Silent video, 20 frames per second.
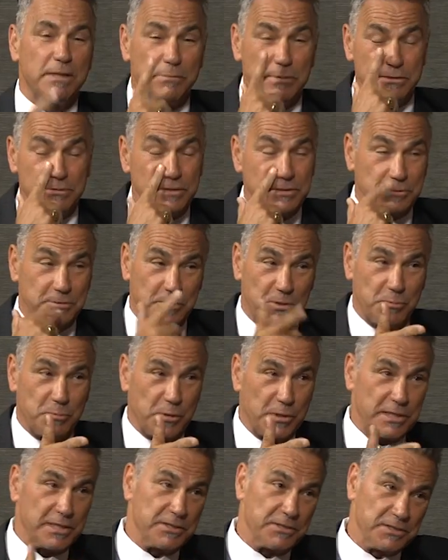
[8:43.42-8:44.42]
by the way, you've done your
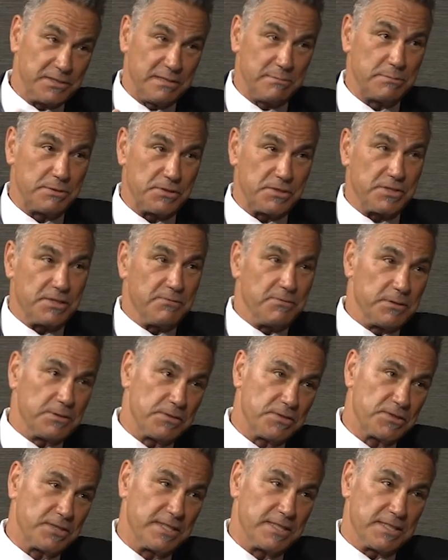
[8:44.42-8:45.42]
homework on our numbers here for
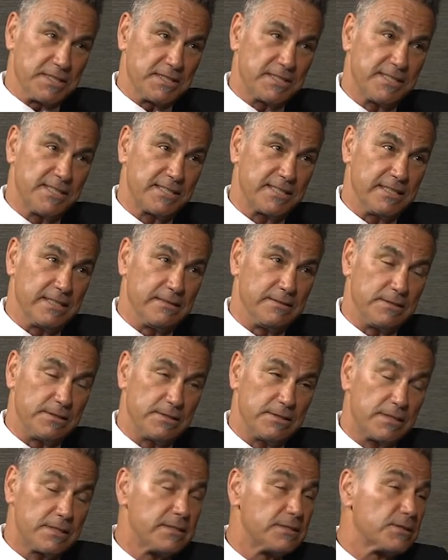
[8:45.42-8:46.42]
the state of Kentucky, and
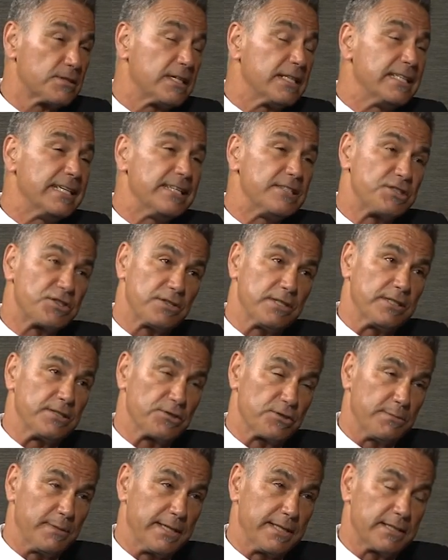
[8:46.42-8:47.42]
the state has
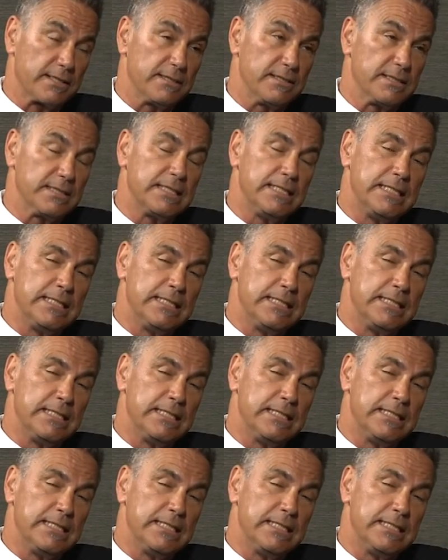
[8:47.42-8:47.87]
changed dramatically.